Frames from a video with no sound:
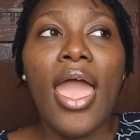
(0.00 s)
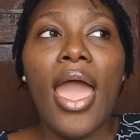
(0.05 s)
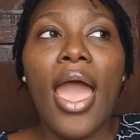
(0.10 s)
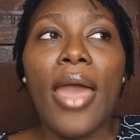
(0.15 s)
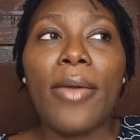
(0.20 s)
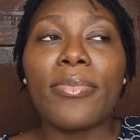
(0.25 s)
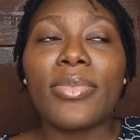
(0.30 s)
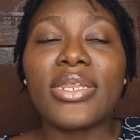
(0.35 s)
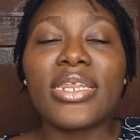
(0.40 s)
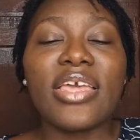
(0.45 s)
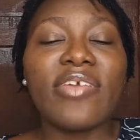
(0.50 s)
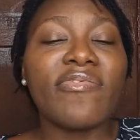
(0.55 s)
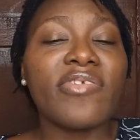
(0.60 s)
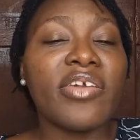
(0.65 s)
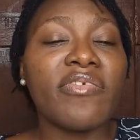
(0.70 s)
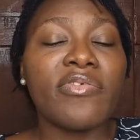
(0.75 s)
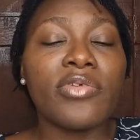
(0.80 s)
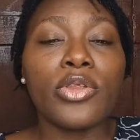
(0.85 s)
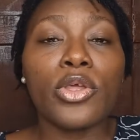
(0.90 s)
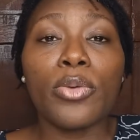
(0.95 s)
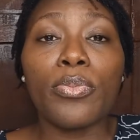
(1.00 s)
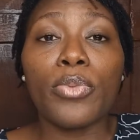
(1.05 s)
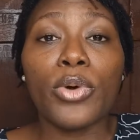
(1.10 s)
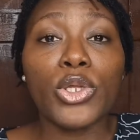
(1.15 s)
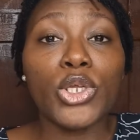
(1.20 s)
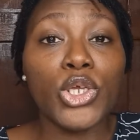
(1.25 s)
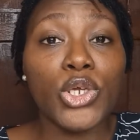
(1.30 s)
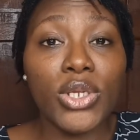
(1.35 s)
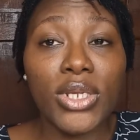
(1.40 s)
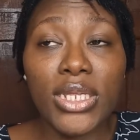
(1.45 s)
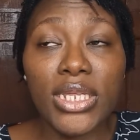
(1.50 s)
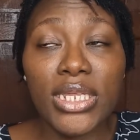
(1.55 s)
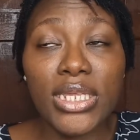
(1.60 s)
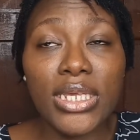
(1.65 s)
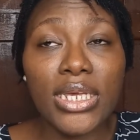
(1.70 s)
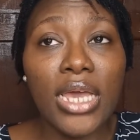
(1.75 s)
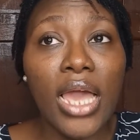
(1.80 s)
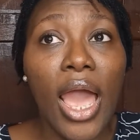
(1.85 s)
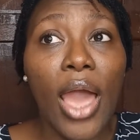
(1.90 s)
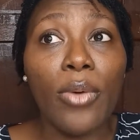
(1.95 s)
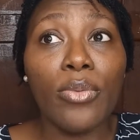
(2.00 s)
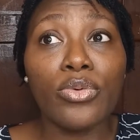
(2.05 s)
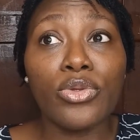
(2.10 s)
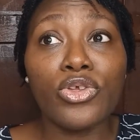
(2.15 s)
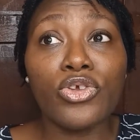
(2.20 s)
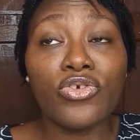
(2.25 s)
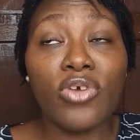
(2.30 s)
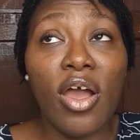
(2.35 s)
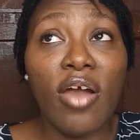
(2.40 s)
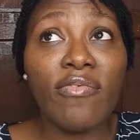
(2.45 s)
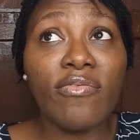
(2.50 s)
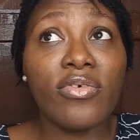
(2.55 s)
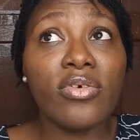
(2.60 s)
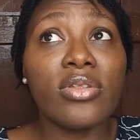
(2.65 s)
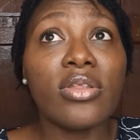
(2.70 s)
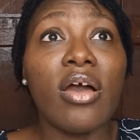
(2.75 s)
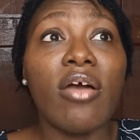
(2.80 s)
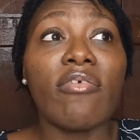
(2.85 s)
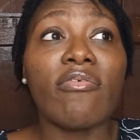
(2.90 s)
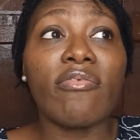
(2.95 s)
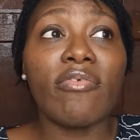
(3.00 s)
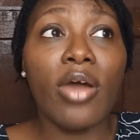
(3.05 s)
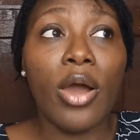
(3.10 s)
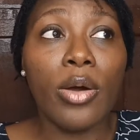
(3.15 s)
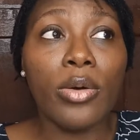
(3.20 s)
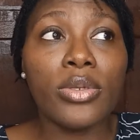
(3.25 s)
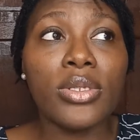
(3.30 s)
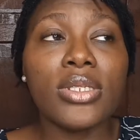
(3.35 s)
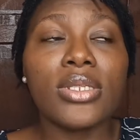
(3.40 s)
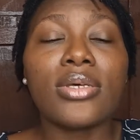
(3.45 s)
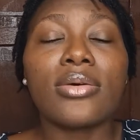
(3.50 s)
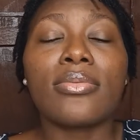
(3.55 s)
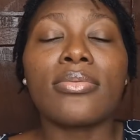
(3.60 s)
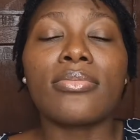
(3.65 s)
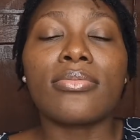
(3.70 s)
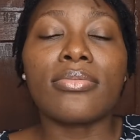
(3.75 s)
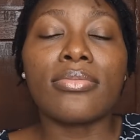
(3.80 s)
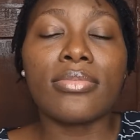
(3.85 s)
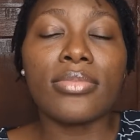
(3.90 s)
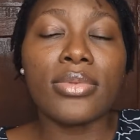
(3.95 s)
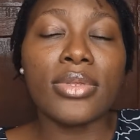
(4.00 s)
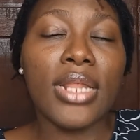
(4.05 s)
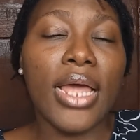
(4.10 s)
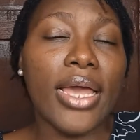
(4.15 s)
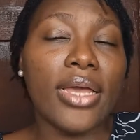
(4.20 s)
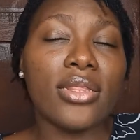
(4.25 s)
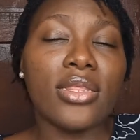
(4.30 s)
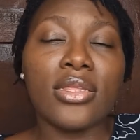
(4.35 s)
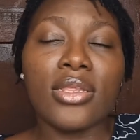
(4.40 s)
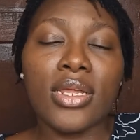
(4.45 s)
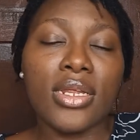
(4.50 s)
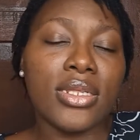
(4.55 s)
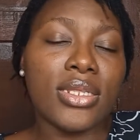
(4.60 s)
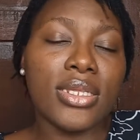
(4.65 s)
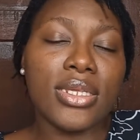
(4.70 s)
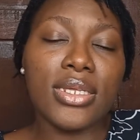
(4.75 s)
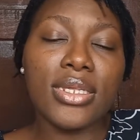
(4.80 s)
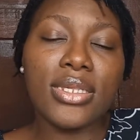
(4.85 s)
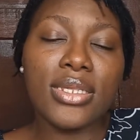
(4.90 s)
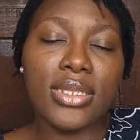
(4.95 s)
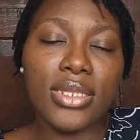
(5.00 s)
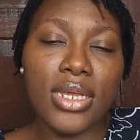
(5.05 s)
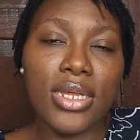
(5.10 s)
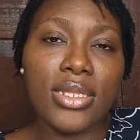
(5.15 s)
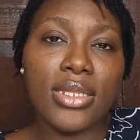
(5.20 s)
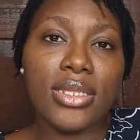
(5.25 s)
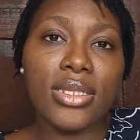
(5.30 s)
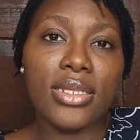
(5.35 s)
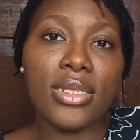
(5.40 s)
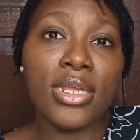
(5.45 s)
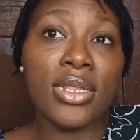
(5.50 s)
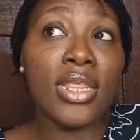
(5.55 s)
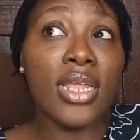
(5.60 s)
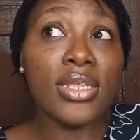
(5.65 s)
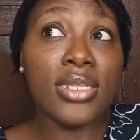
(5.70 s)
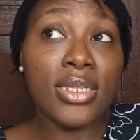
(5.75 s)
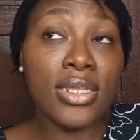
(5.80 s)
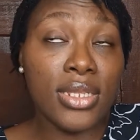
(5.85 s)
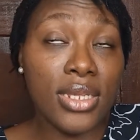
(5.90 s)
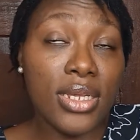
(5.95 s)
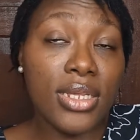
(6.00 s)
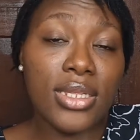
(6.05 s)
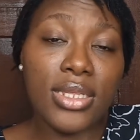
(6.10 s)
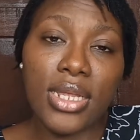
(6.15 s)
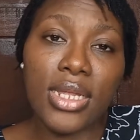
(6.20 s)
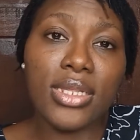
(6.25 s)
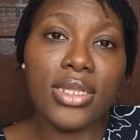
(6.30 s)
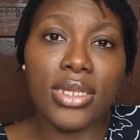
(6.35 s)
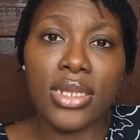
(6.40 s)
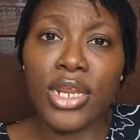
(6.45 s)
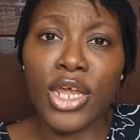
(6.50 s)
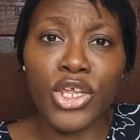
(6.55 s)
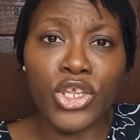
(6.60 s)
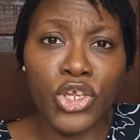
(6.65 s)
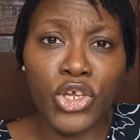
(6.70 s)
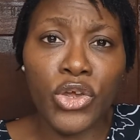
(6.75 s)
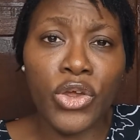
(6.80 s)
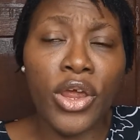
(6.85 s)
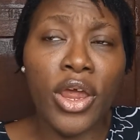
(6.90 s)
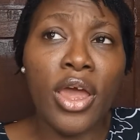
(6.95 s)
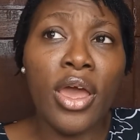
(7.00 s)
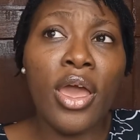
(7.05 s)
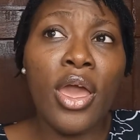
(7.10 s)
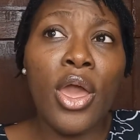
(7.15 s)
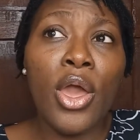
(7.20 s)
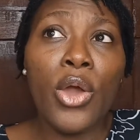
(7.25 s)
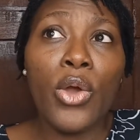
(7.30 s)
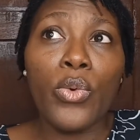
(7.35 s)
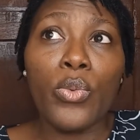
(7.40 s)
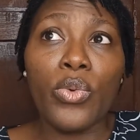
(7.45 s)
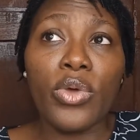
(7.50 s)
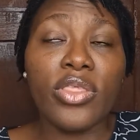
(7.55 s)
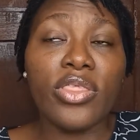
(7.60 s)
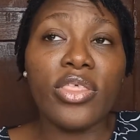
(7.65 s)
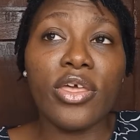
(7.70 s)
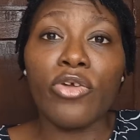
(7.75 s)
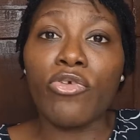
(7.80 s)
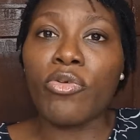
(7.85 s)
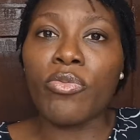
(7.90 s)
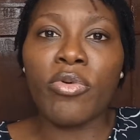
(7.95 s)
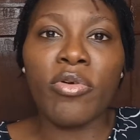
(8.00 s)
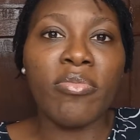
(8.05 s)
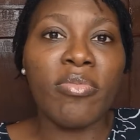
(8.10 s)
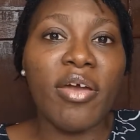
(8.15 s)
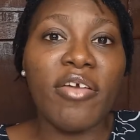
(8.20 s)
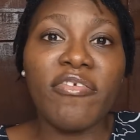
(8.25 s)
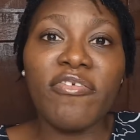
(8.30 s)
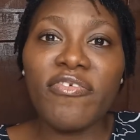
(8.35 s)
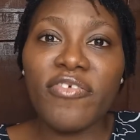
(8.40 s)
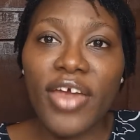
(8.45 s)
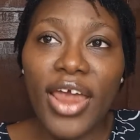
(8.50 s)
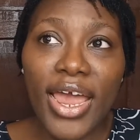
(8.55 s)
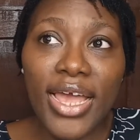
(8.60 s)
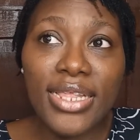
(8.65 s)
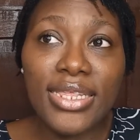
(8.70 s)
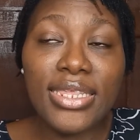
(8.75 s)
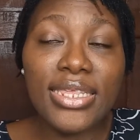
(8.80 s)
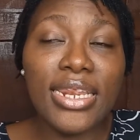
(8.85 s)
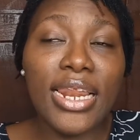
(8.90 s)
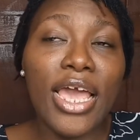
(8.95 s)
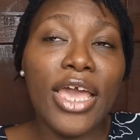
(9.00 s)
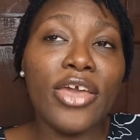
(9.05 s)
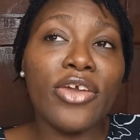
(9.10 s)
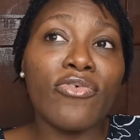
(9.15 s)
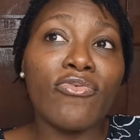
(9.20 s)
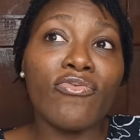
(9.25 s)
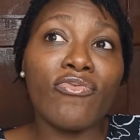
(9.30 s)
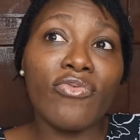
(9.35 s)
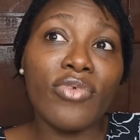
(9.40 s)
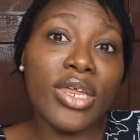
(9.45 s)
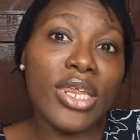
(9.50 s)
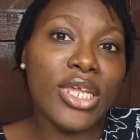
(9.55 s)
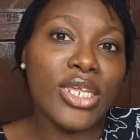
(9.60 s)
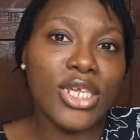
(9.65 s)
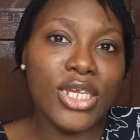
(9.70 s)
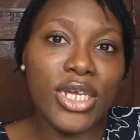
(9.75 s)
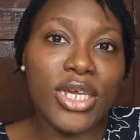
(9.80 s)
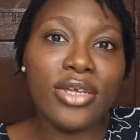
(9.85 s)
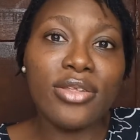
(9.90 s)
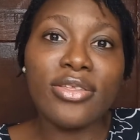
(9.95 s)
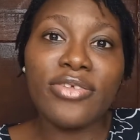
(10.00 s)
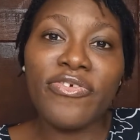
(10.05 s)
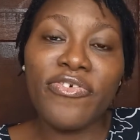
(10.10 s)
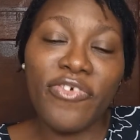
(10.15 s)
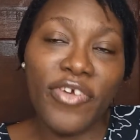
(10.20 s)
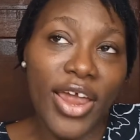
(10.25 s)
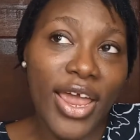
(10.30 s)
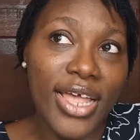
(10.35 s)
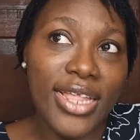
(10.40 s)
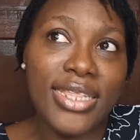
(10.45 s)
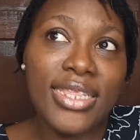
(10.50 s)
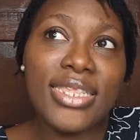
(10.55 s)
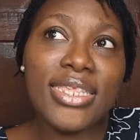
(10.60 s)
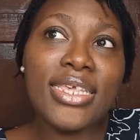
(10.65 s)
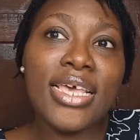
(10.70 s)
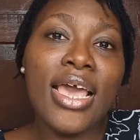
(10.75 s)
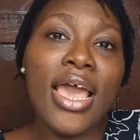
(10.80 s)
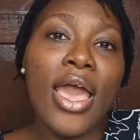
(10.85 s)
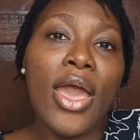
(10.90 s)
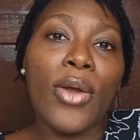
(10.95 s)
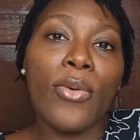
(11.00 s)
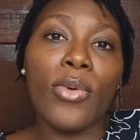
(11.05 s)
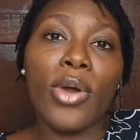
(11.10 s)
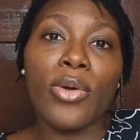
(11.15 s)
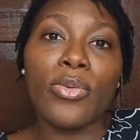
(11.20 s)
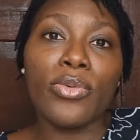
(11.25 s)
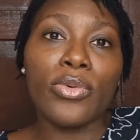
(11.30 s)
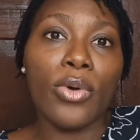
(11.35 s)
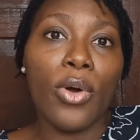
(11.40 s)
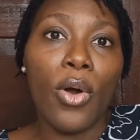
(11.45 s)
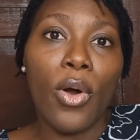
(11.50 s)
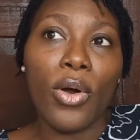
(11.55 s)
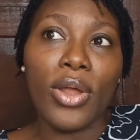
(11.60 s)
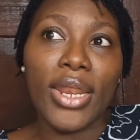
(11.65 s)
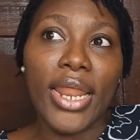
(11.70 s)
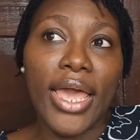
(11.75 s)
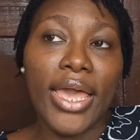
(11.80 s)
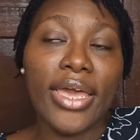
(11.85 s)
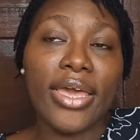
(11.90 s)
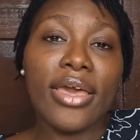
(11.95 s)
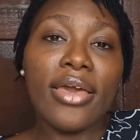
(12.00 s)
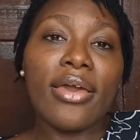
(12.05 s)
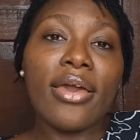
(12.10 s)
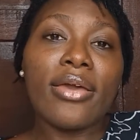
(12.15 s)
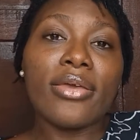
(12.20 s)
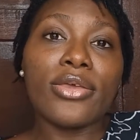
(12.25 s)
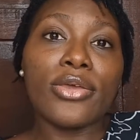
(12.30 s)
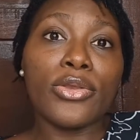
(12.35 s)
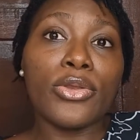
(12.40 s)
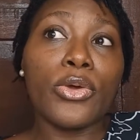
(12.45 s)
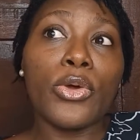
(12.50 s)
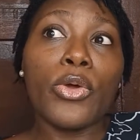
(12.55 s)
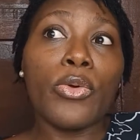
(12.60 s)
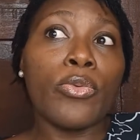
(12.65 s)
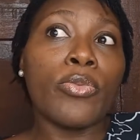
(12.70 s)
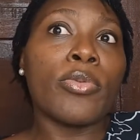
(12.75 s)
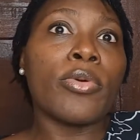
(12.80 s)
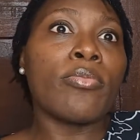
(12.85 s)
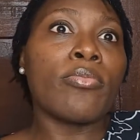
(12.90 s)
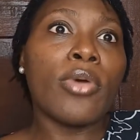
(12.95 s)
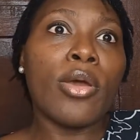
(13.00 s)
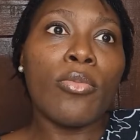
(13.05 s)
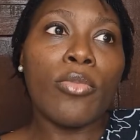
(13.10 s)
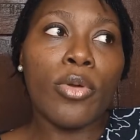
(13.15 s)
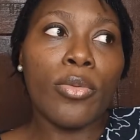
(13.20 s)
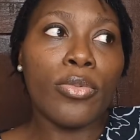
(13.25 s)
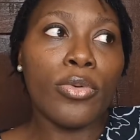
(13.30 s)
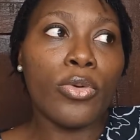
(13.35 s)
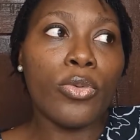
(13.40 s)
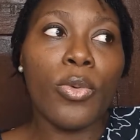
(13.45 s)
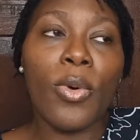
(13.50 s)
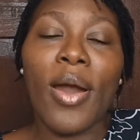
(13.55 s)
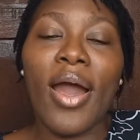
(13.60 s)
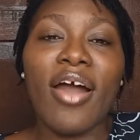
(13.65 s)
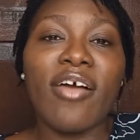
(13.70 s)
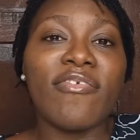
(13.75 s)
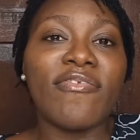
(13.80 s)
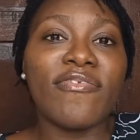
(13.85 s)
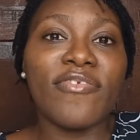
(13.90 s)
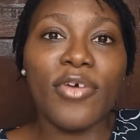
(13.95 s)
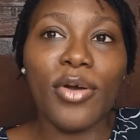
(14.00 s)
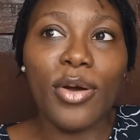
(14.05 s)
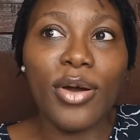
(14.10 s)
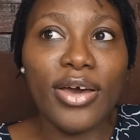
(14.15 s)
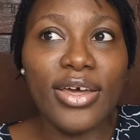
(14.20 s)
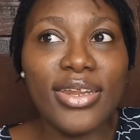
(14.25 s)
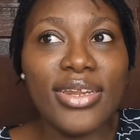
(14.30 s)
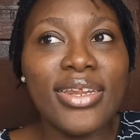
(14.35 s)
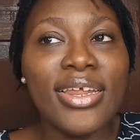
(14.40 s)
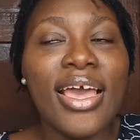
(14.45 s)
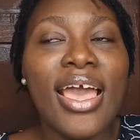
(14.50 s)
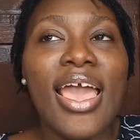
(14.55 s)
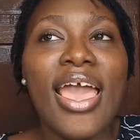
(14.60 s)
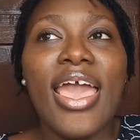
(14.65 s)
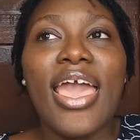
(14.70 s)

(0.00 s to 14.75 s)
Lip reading: I mean, if given the opportunity, I would travel around like the 36 states in Nigeria with a group of my friends, like really chilled friends, where we'll all it will be memorable, we'll have fun.